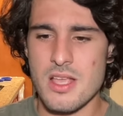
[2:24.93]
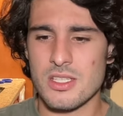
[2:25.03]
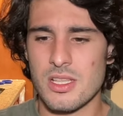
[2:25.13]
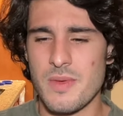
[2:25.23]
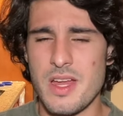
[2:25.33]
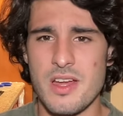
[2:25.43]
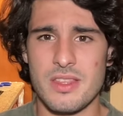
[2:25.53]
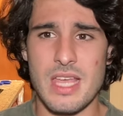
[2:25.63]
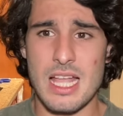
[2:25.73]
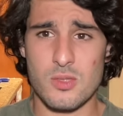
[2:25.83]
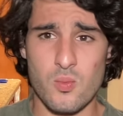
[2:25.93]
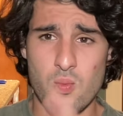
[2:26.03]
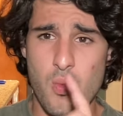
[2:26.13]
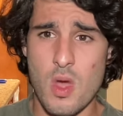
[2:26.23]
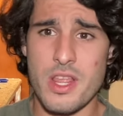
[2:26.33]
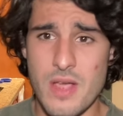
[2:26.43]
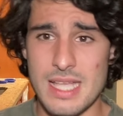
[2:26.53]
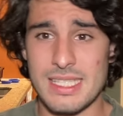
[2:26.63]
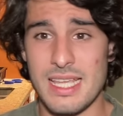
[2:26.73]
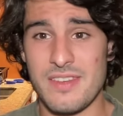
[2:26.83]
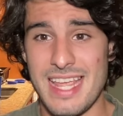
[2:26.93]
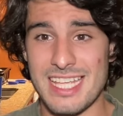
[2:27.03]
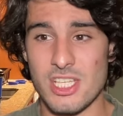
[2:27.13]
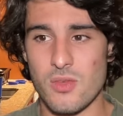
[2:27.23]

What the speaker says: So let me hear your thoughts, what you guys think of D'Angelo